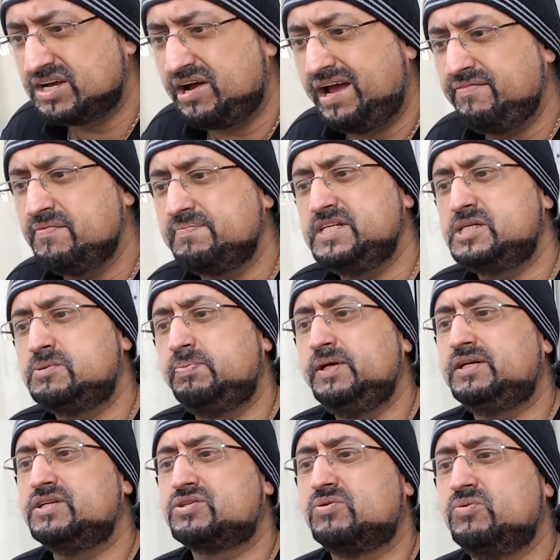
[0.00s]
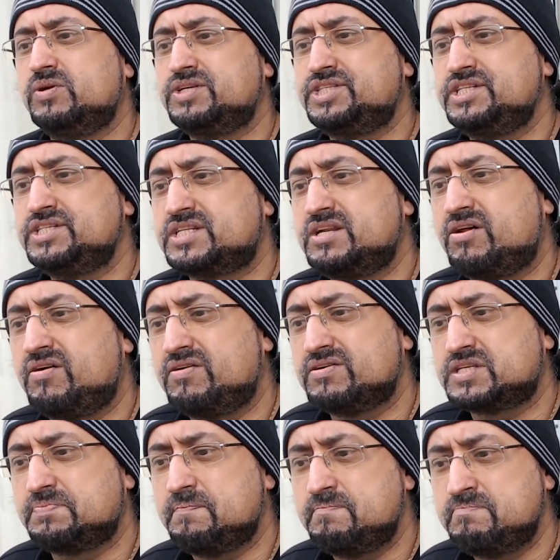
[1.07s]
so I haven't been Speaker's Corner since
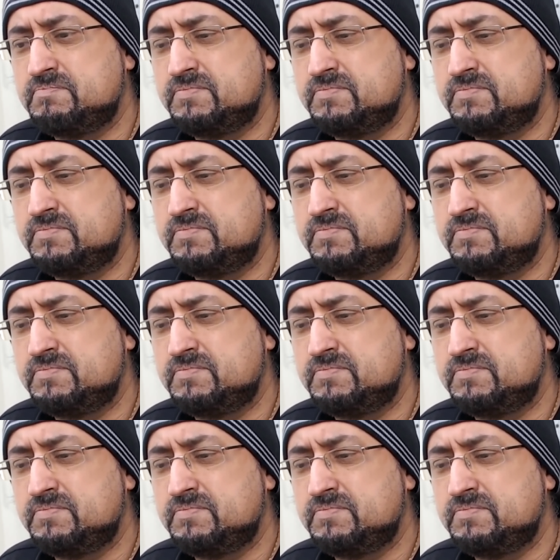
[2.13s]
last